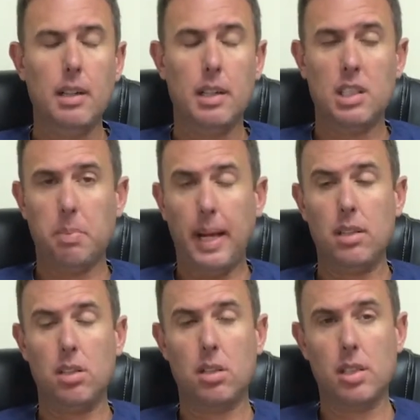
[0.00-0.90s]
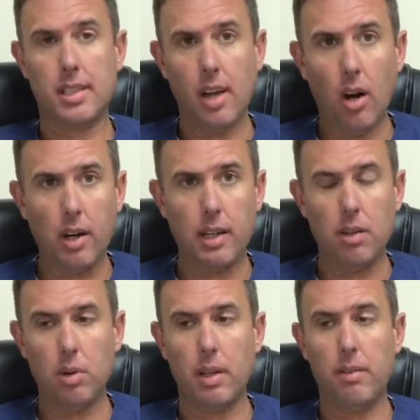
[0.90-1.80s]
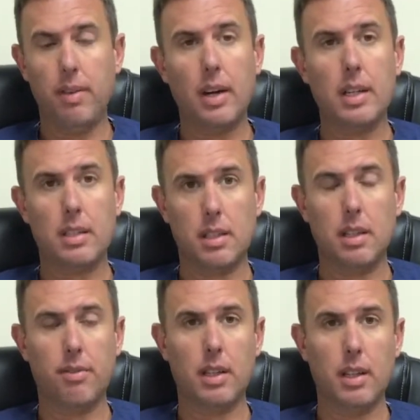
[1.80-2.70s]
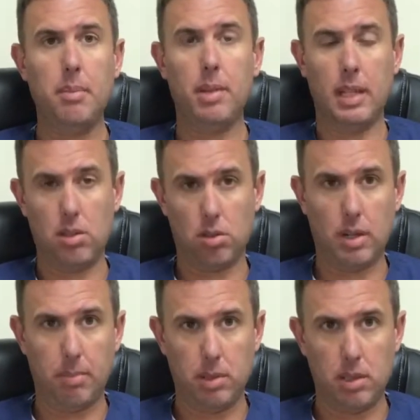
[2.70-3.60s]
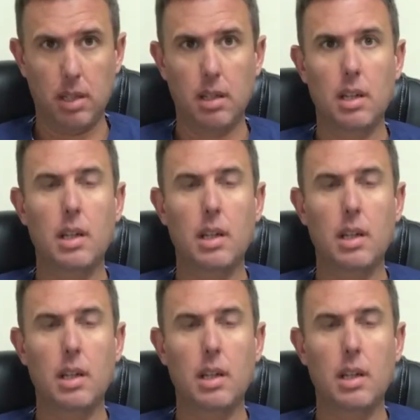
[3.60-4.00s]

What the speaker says: this patient started with a very significant limb length discrepancy.